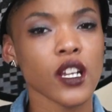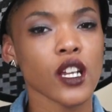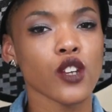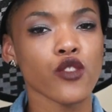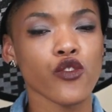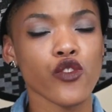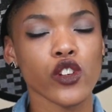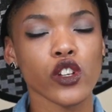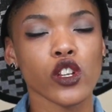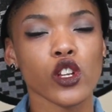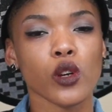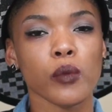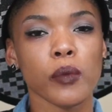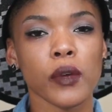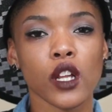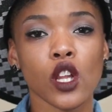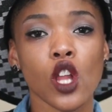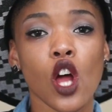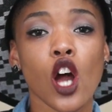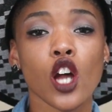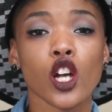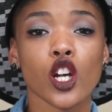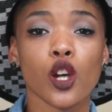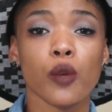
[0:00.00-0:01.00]
it in for a little
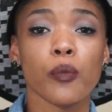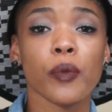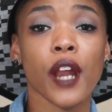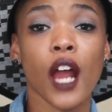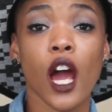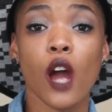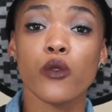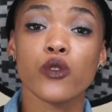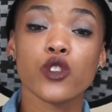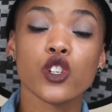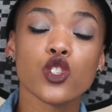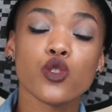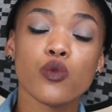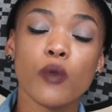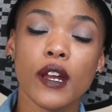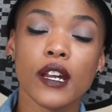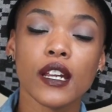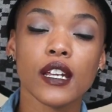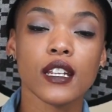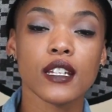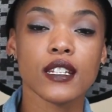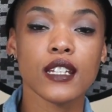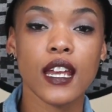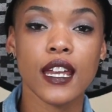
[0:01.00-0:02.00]
bit longer, but I was just
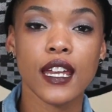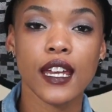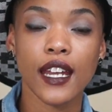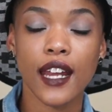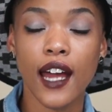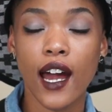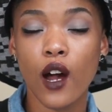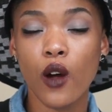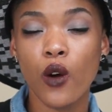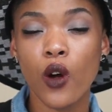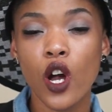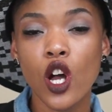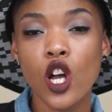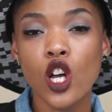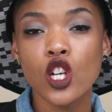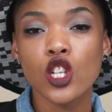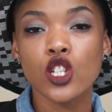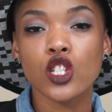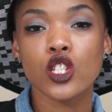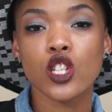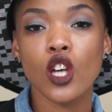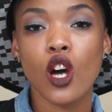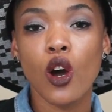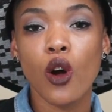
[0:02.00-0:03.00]
ready to take it out.
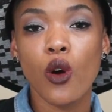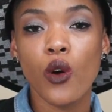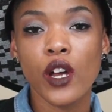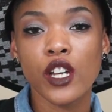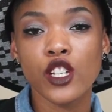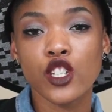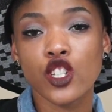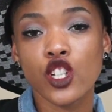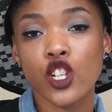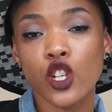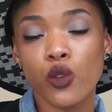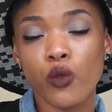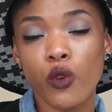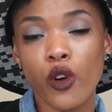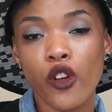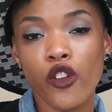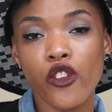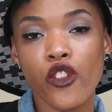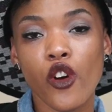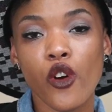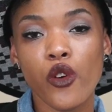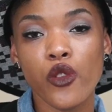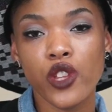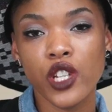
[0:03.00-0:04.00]
So in
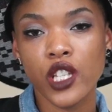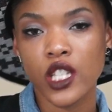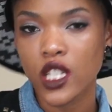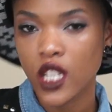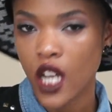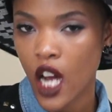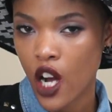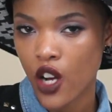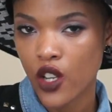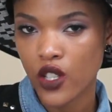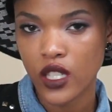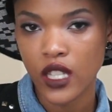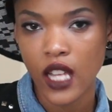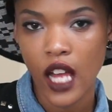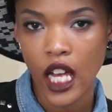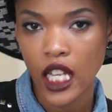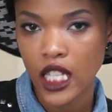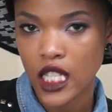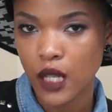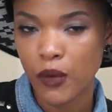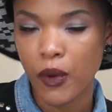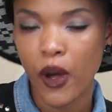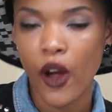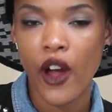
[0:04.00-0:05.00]
general though, these styles
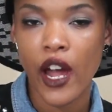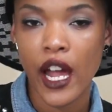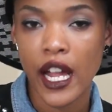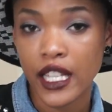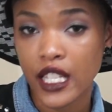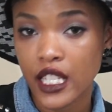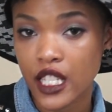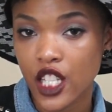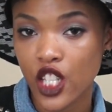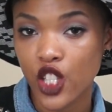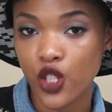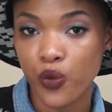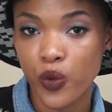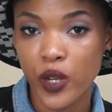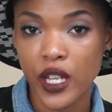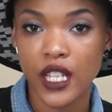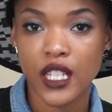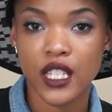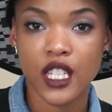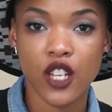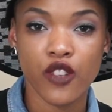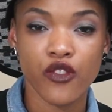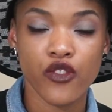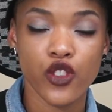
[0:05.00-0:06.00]
last about 8 to 10
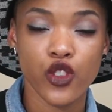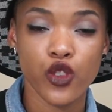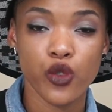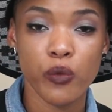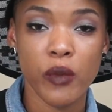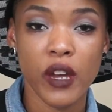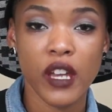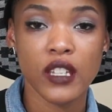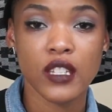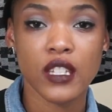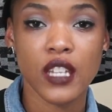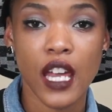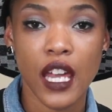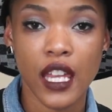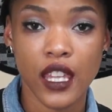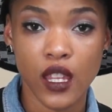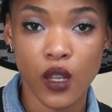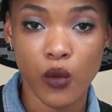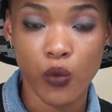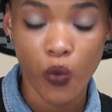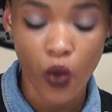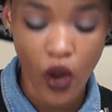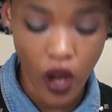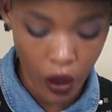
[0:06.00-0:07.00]
weeks if you
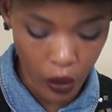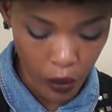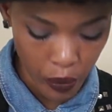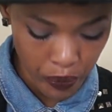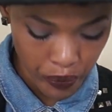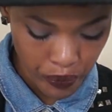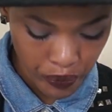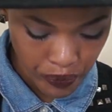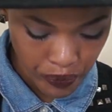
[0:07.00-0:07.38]
maintain them well.